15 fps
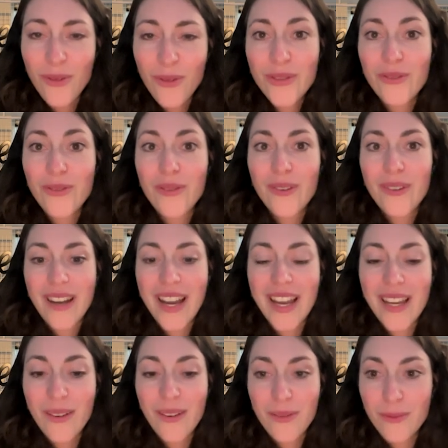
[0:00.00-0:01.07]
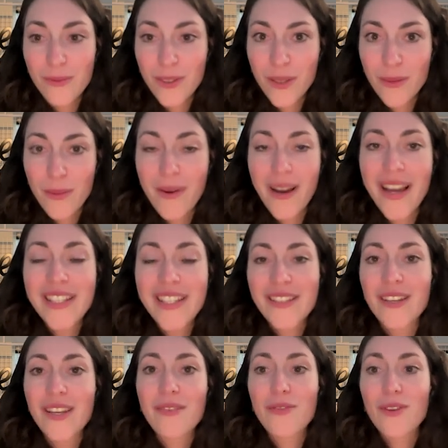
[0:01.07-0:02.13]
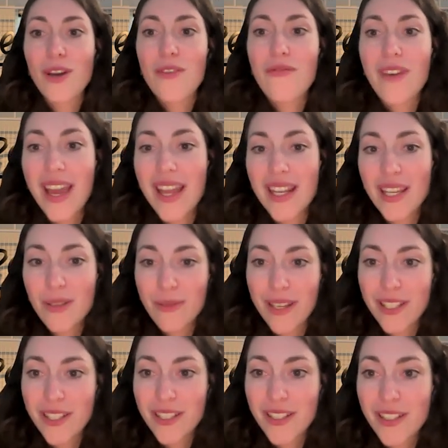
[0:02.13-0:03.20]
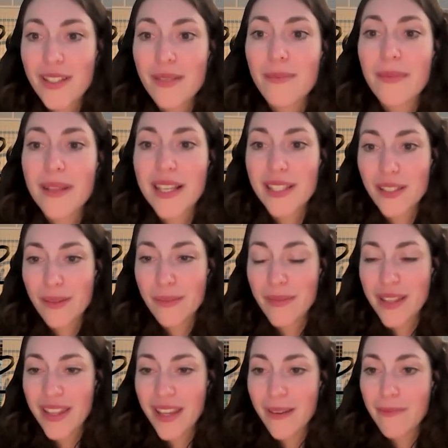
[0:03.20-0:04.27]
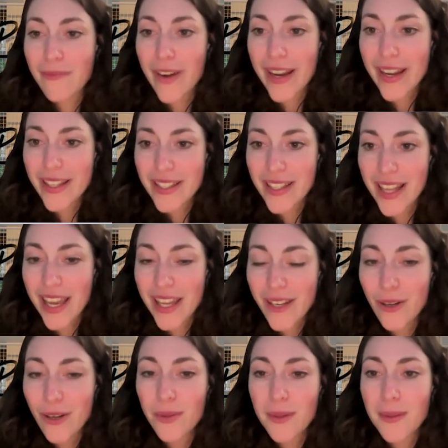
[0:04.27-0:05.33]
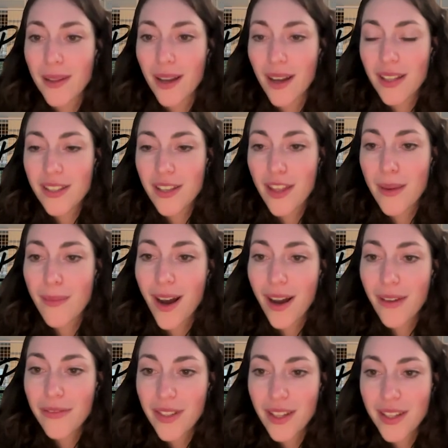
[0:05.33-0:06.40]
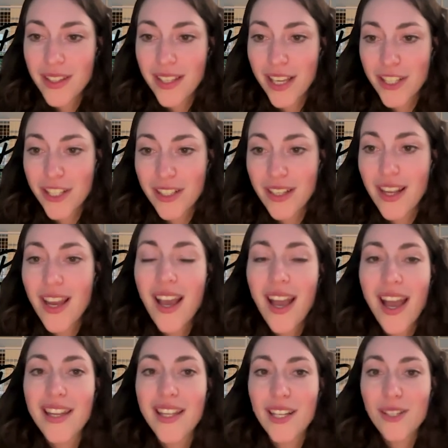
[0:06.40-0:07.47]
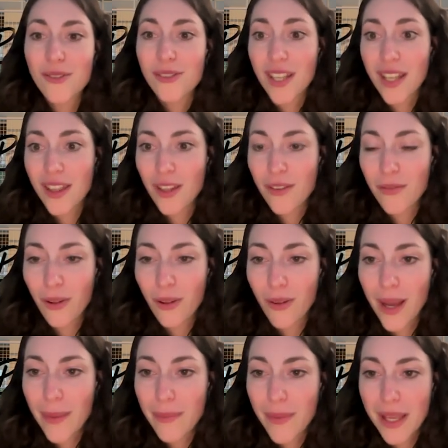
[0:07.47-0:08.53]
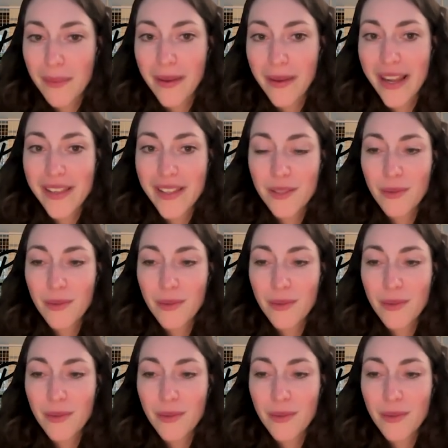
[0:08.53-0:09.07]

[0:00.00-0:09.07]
Also, I want to remind you, if you have any questions, please submit them via Slido. We will answer them after the session and include in the follow-up email.